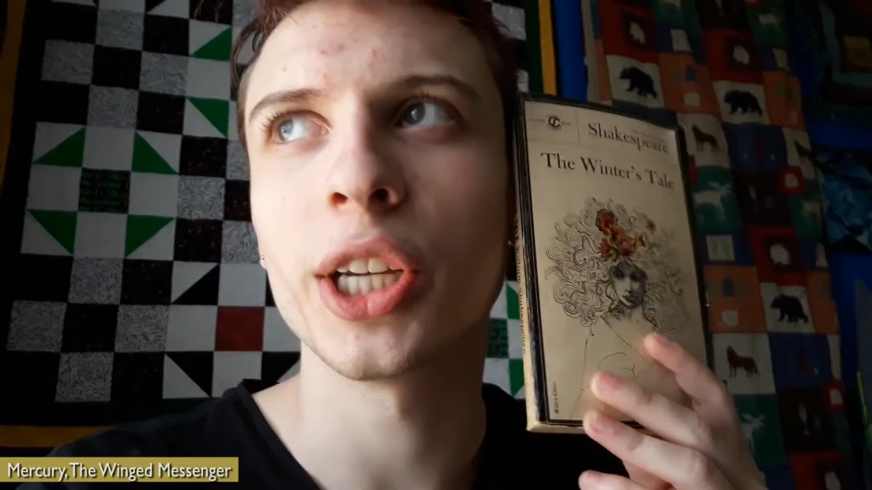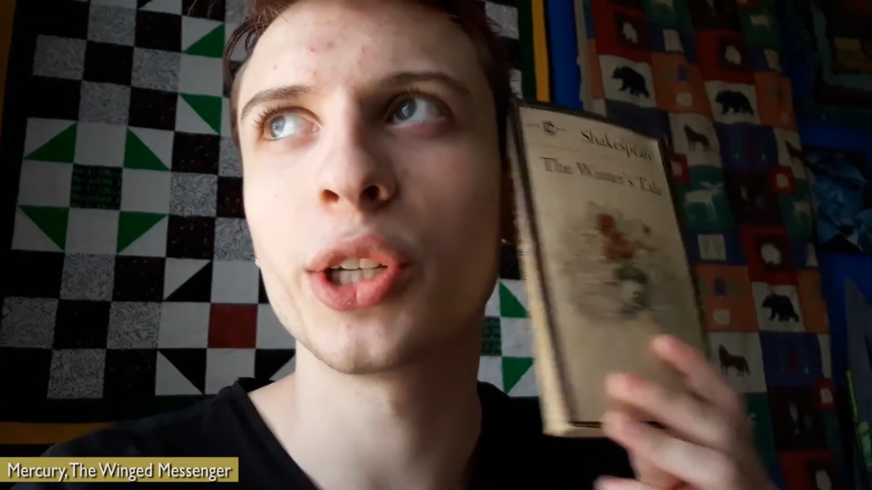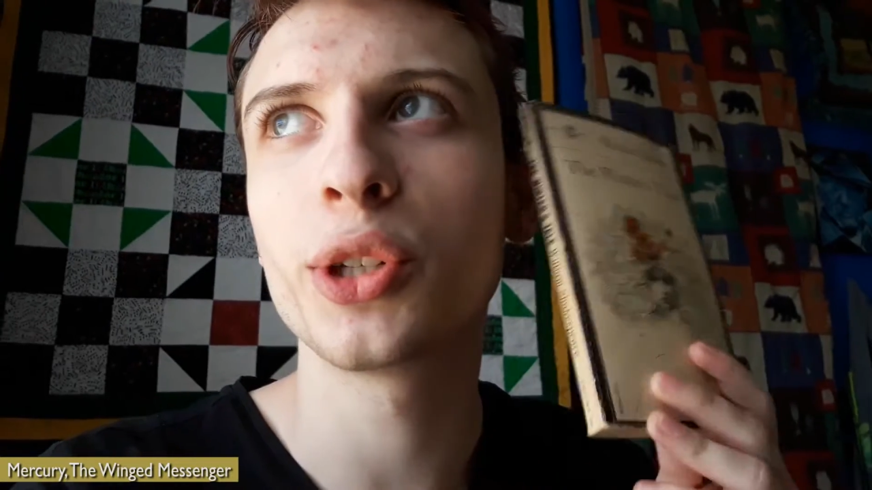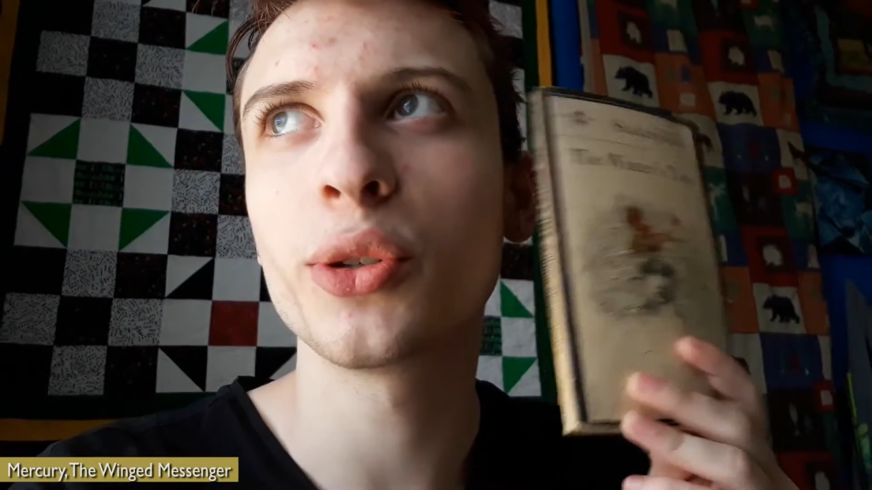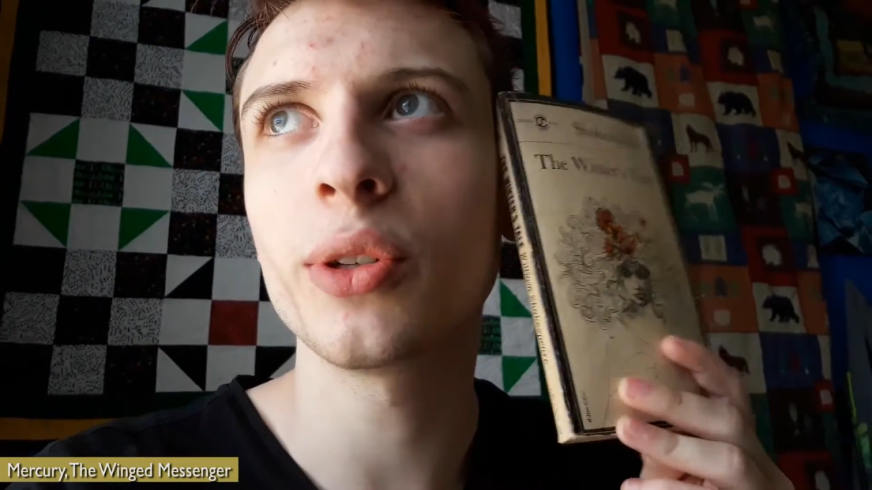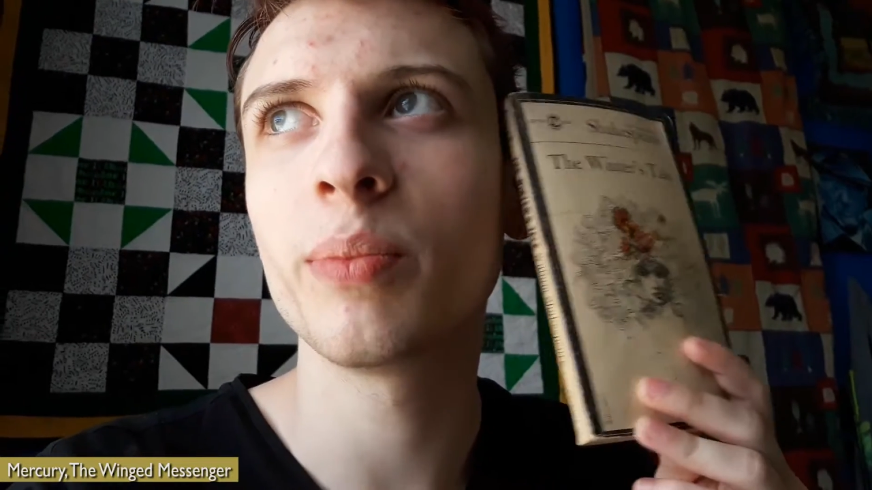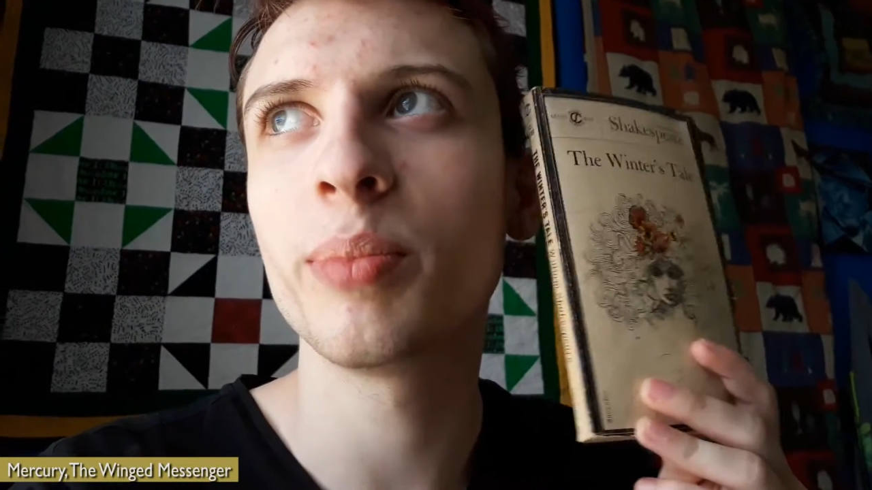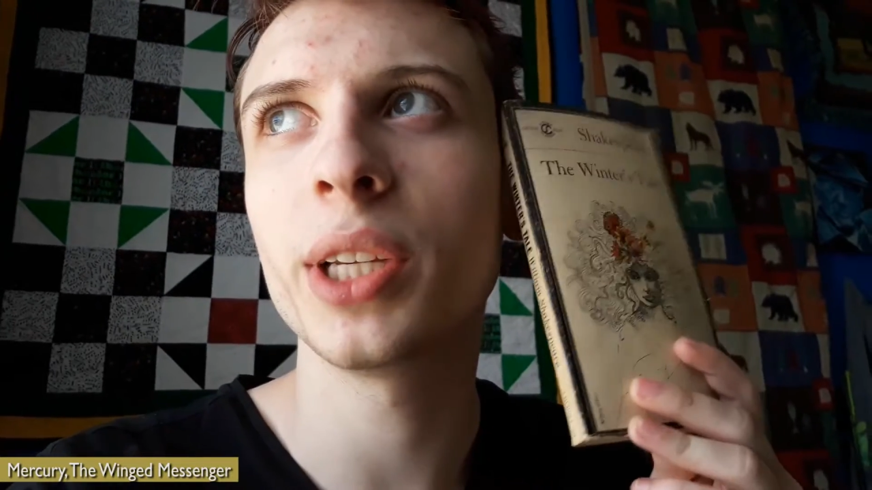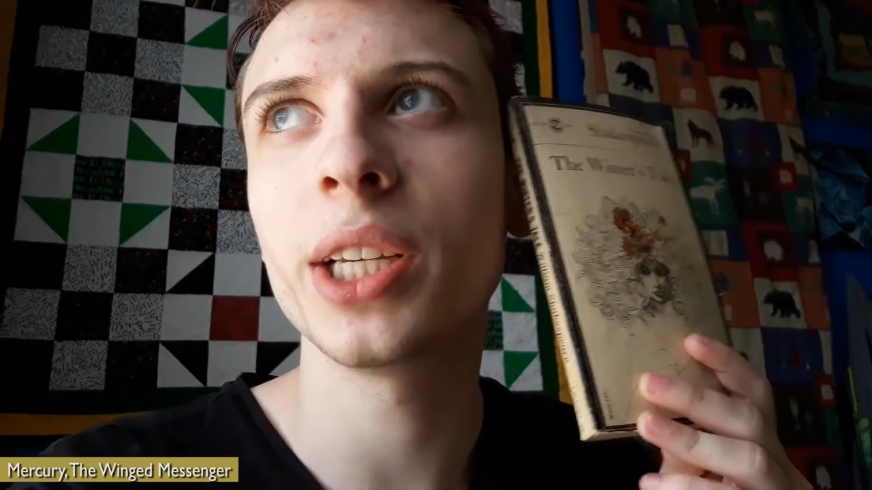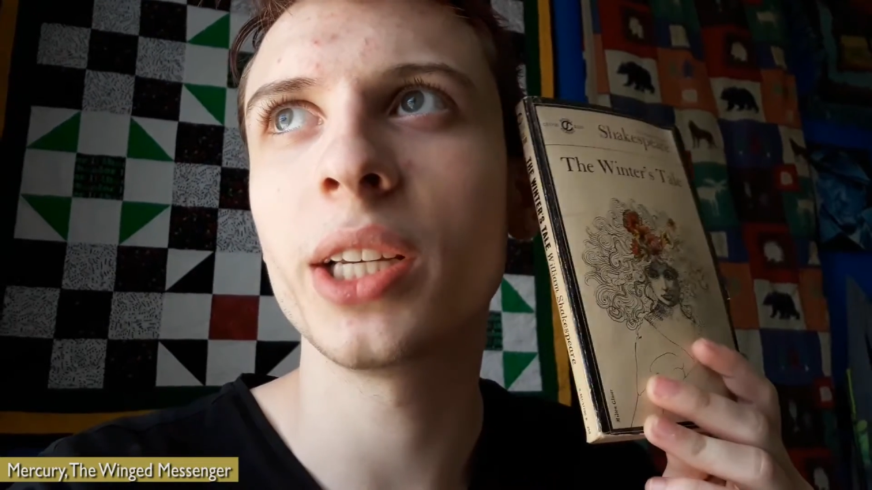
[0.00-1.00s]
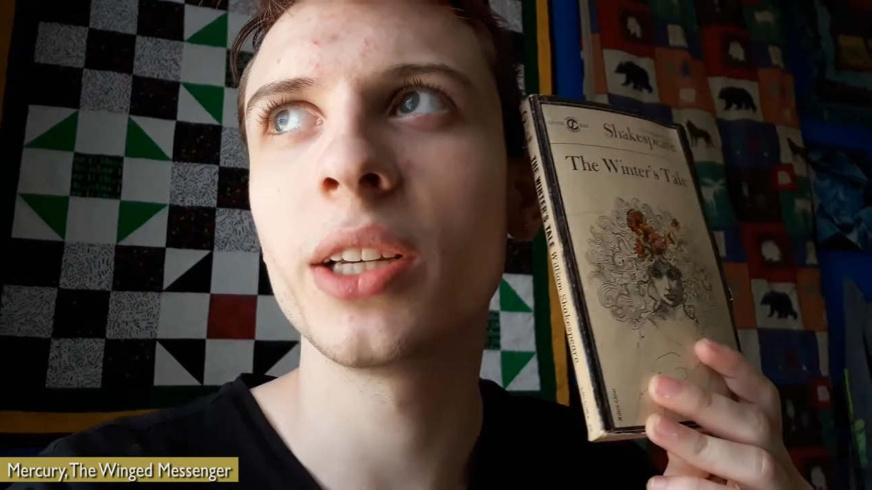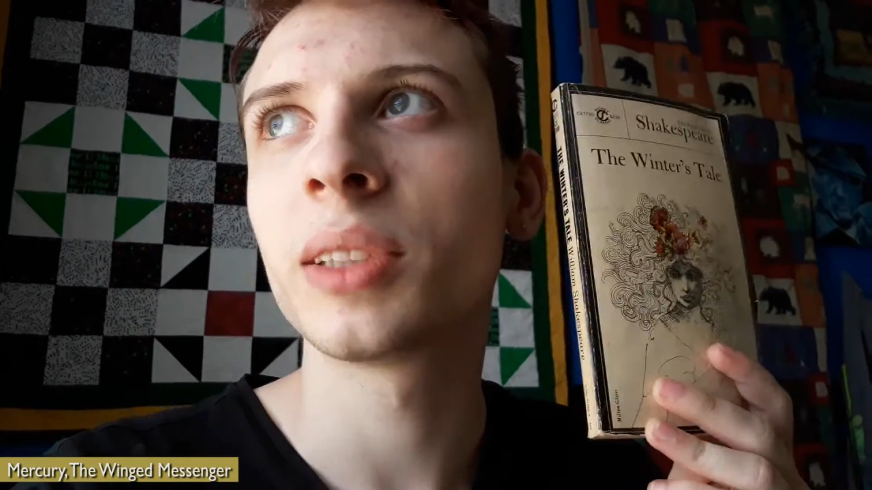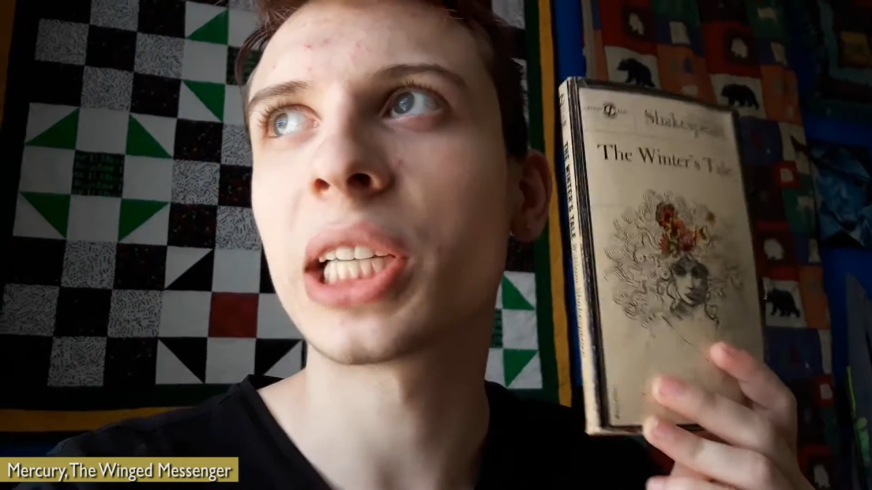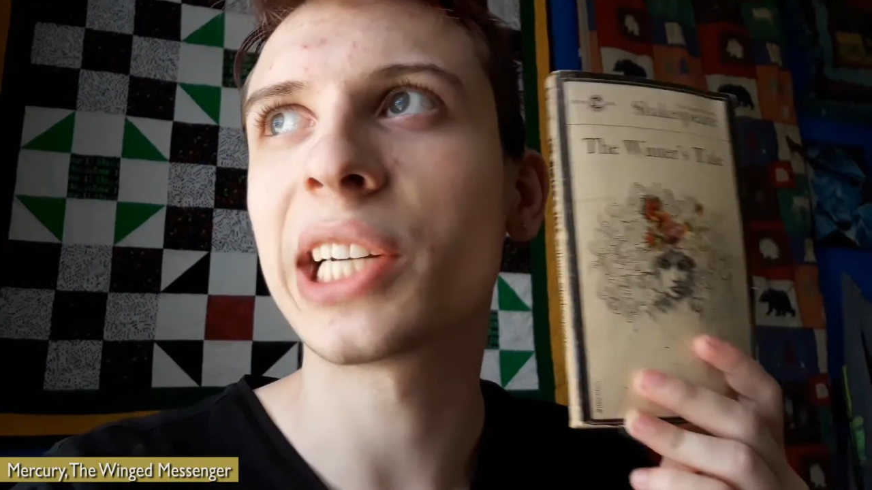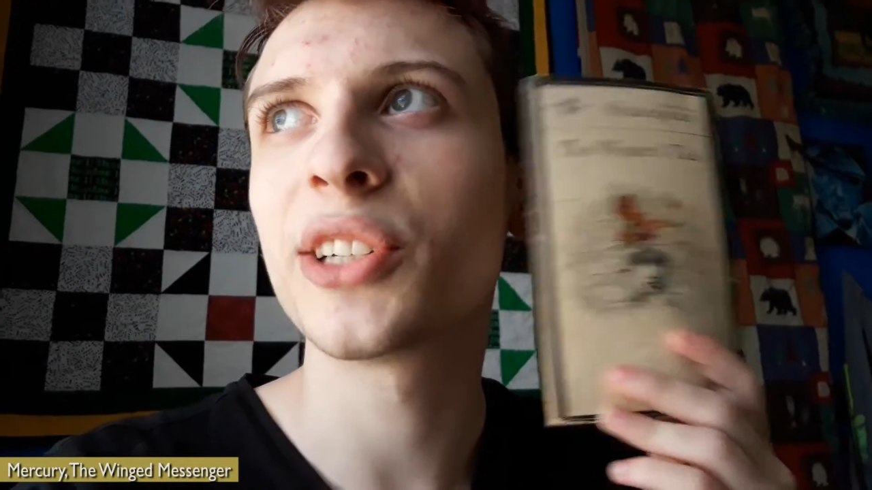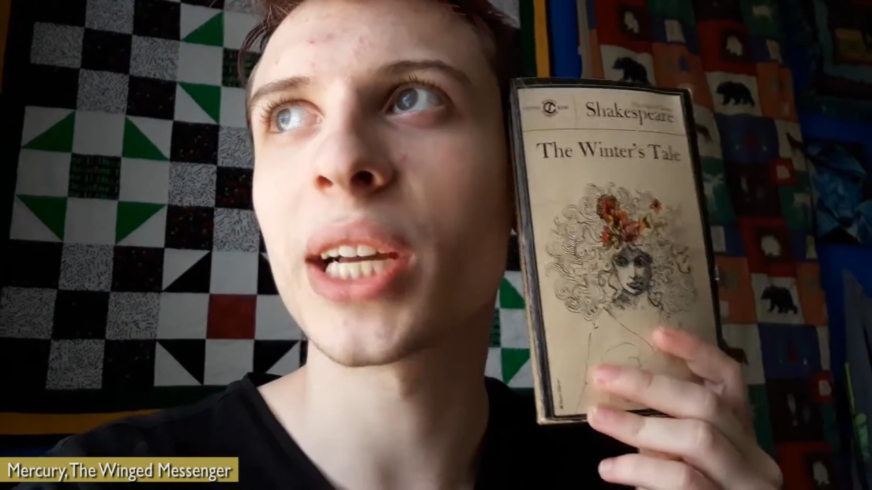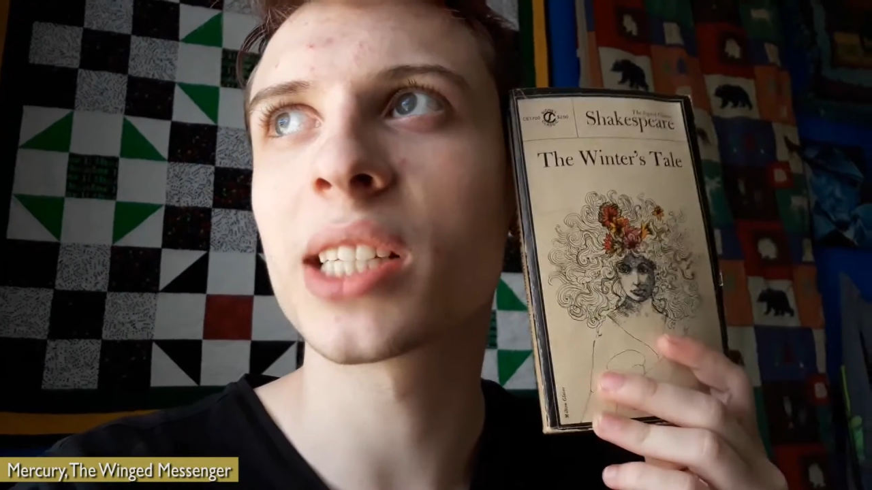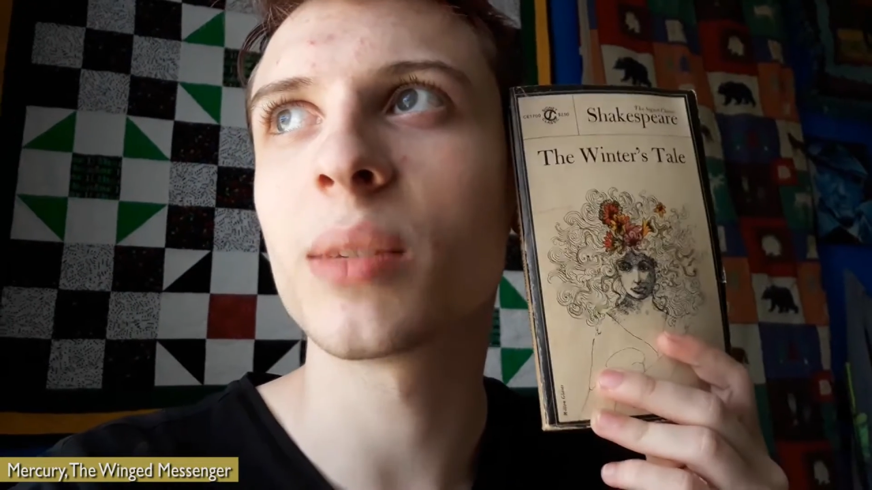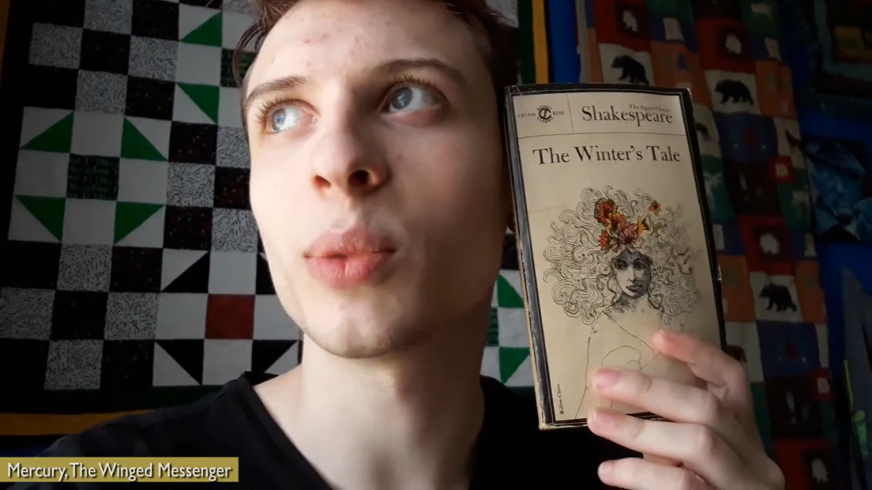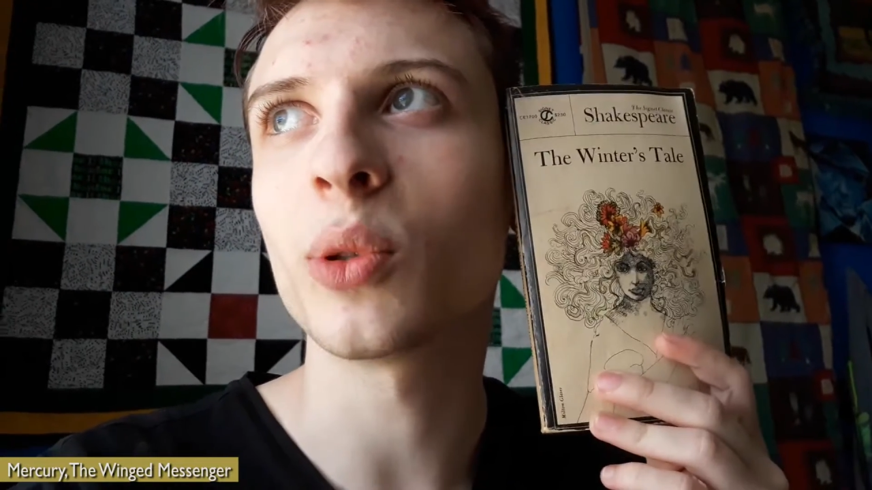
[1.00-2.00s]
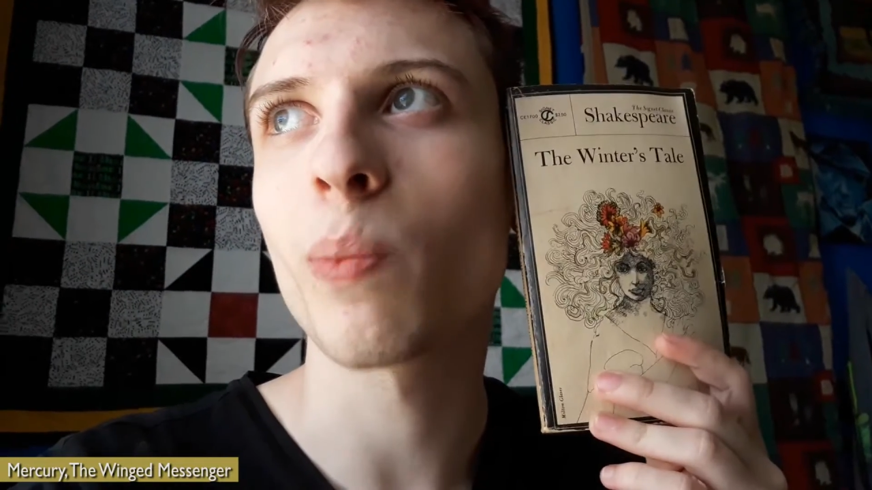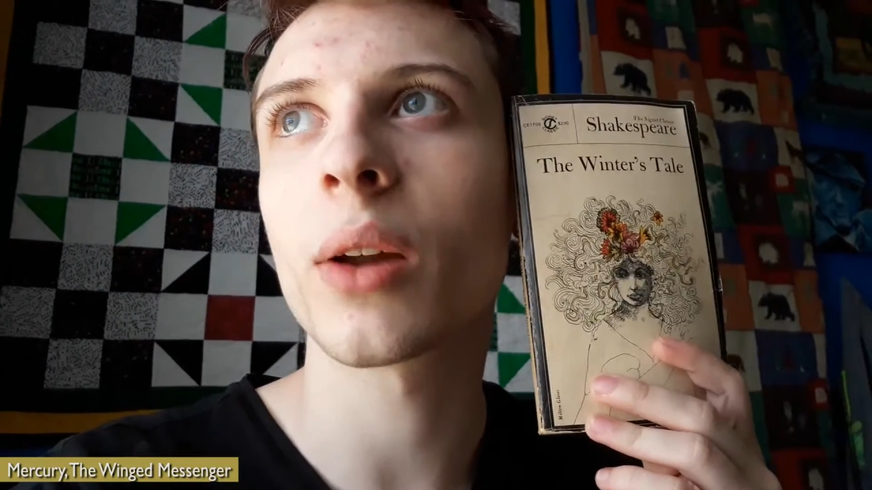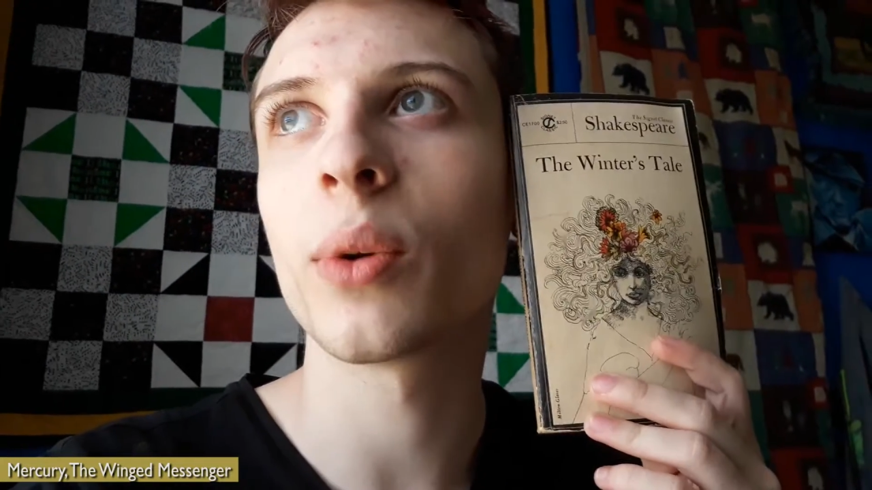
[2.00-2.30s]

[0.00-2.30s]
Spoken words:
it should be digestible